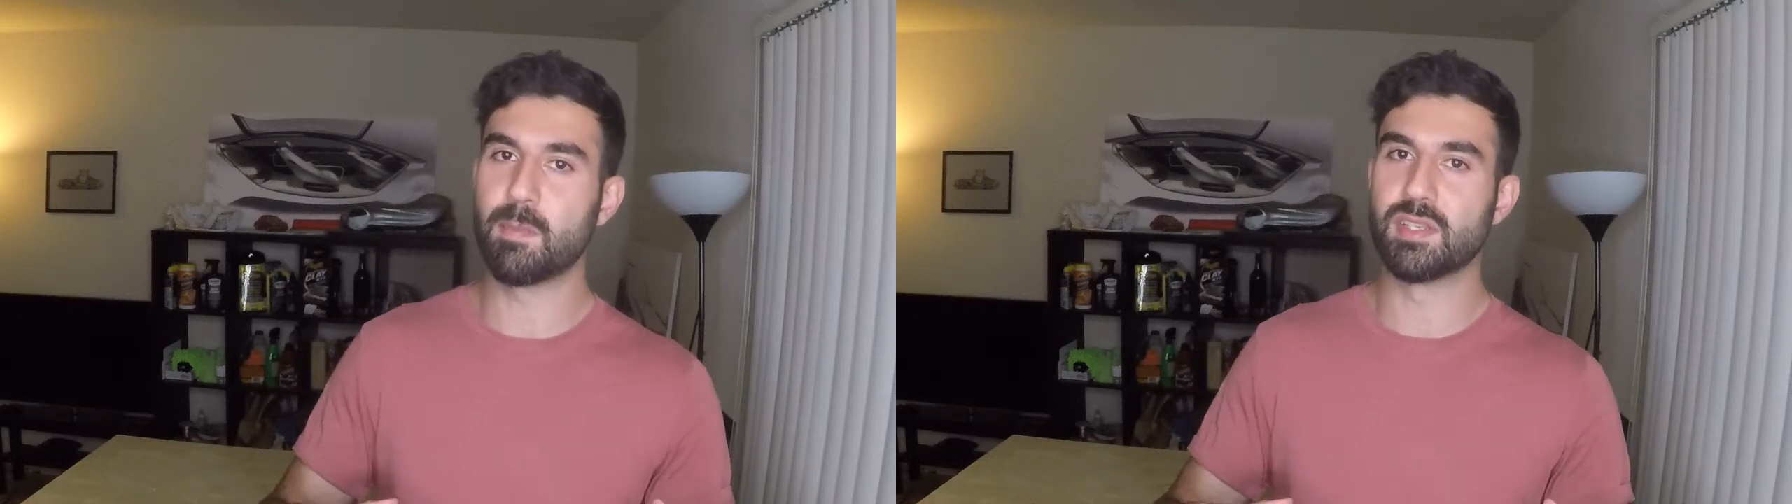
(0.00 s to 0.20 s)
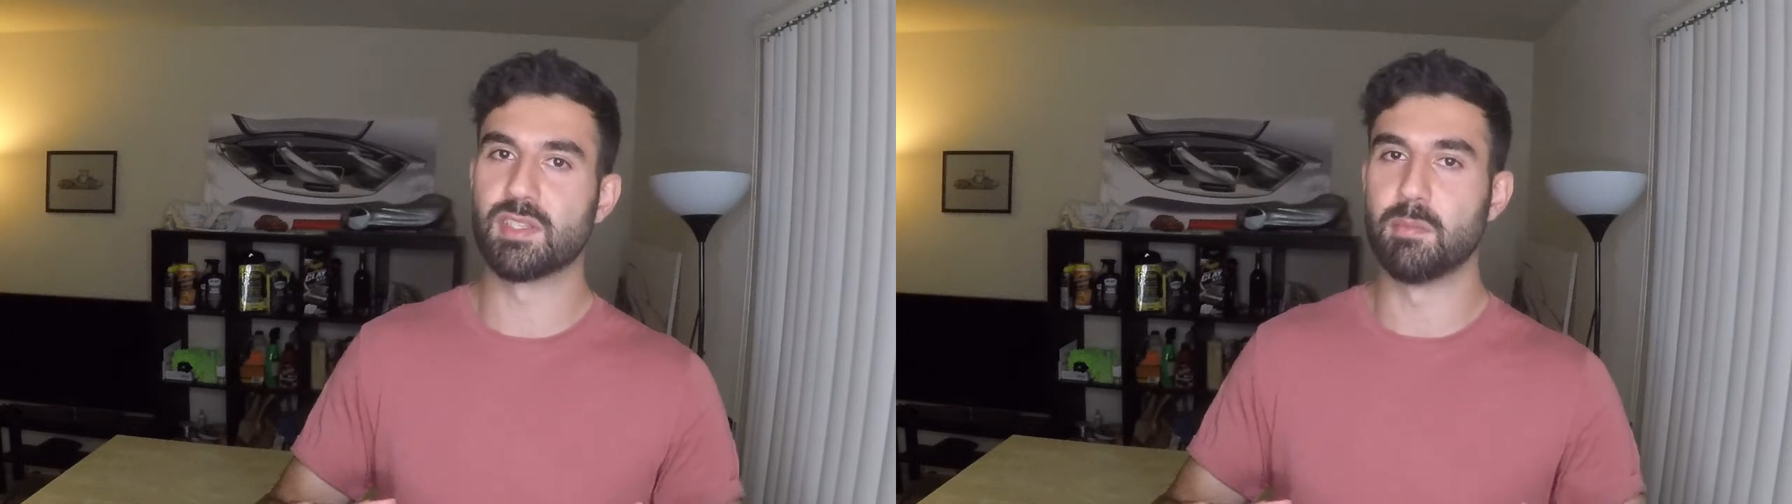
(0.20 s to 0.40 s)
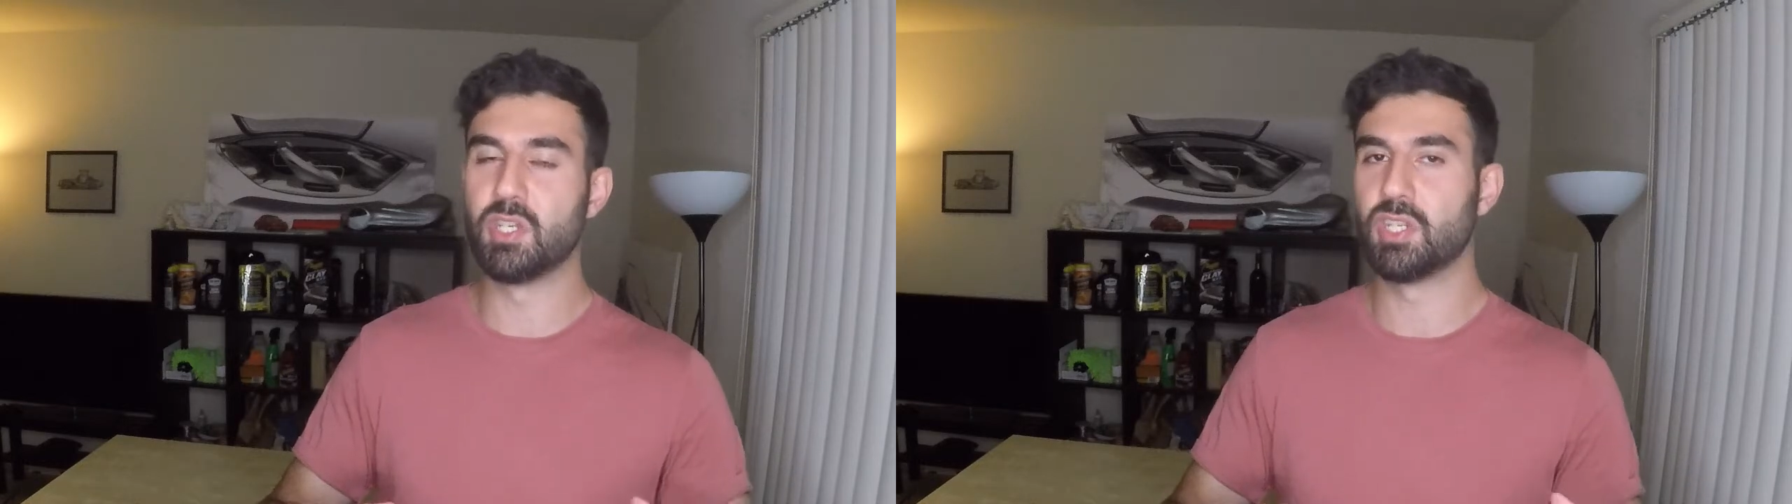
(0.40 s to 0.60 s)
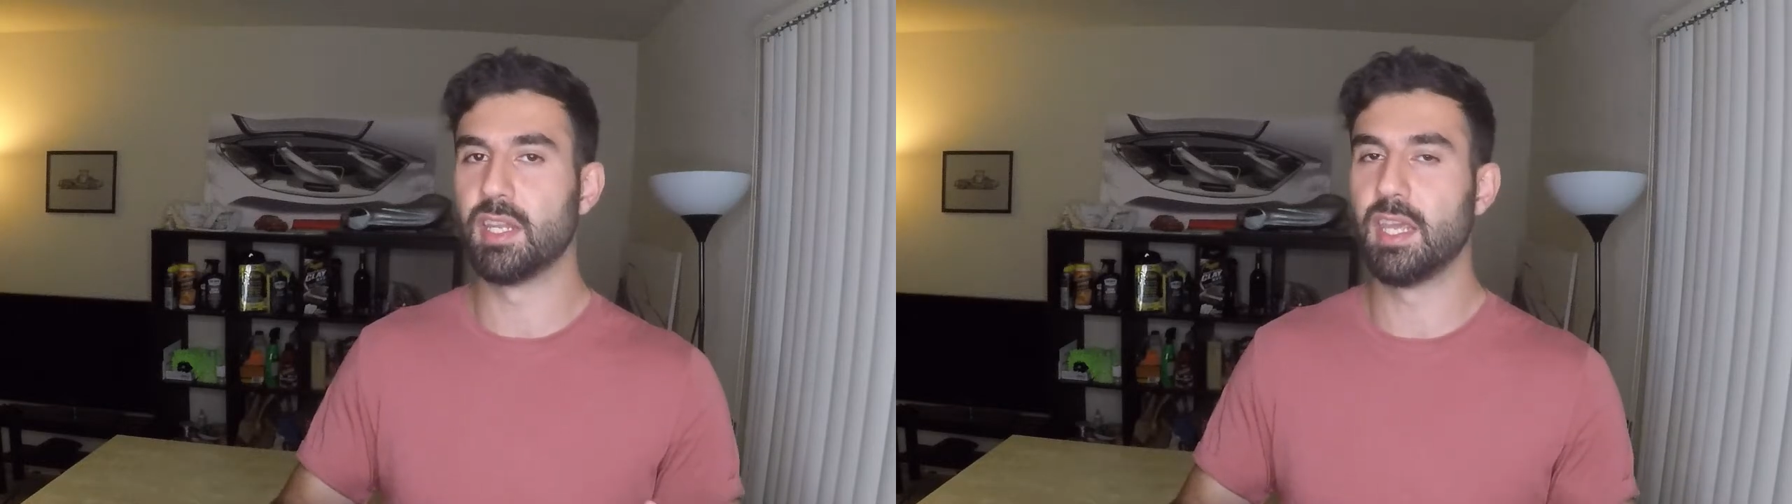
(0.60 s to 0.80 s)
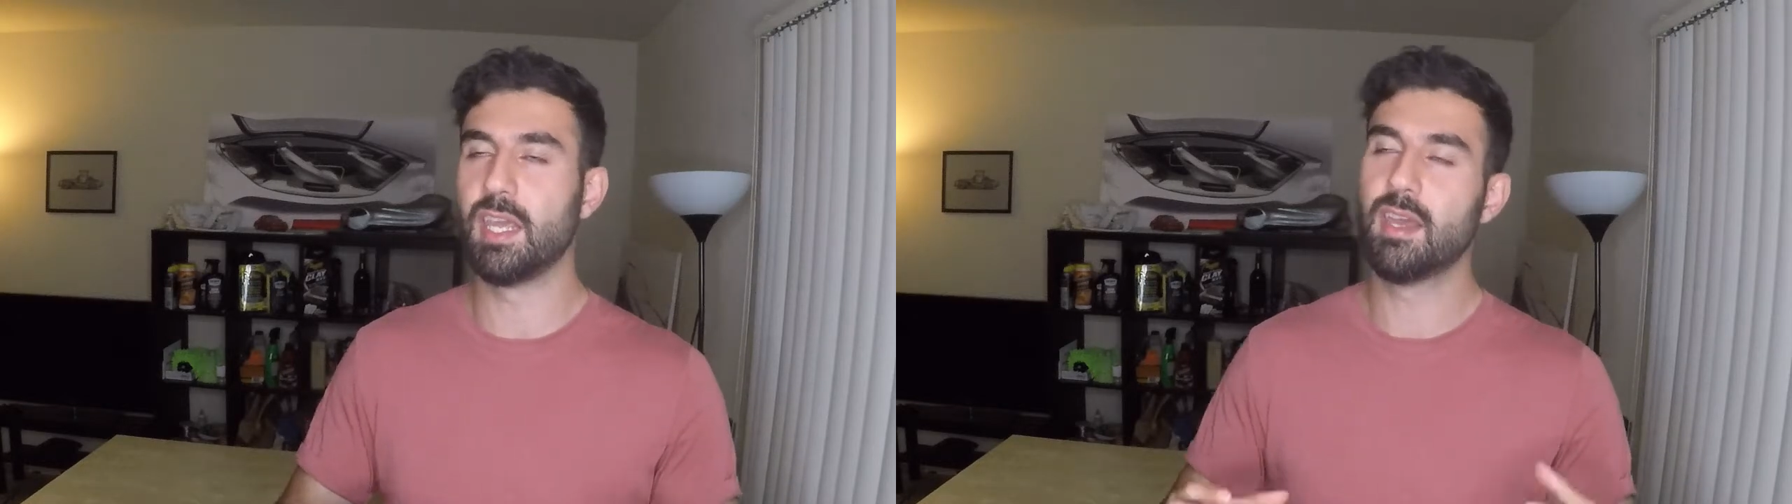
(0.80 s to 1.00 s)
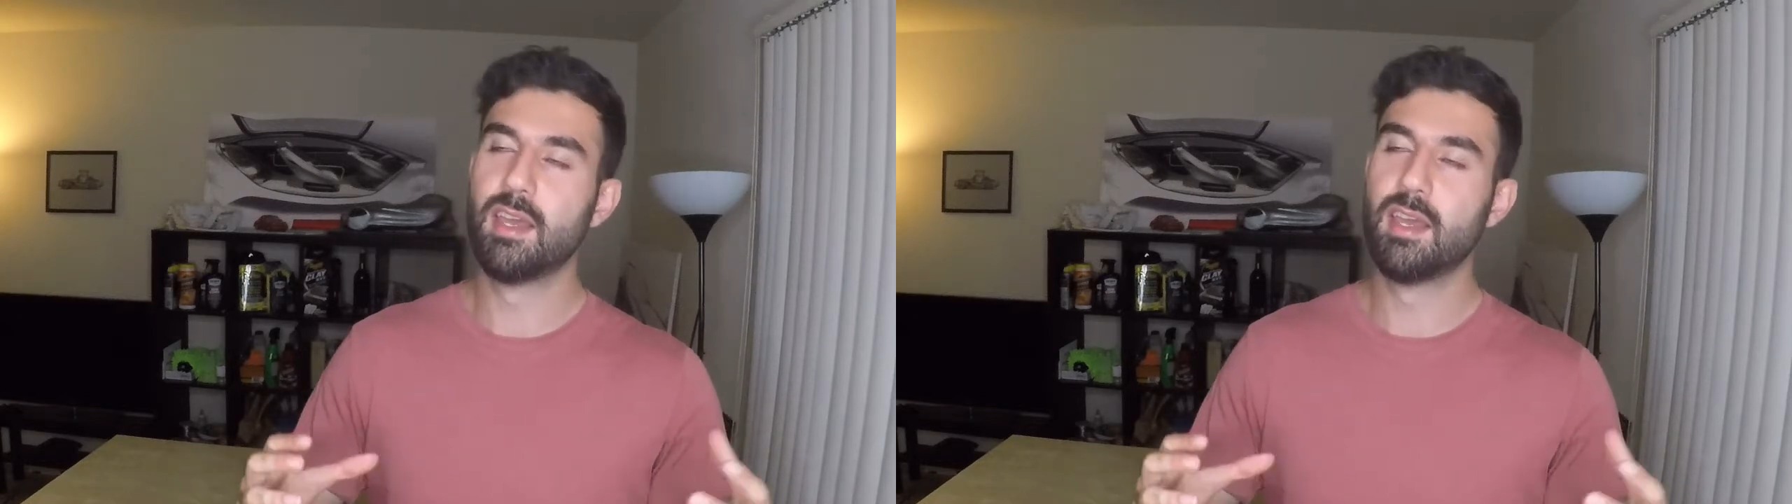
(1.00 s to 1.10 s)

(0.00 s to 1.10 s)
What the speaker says: as the Mission E?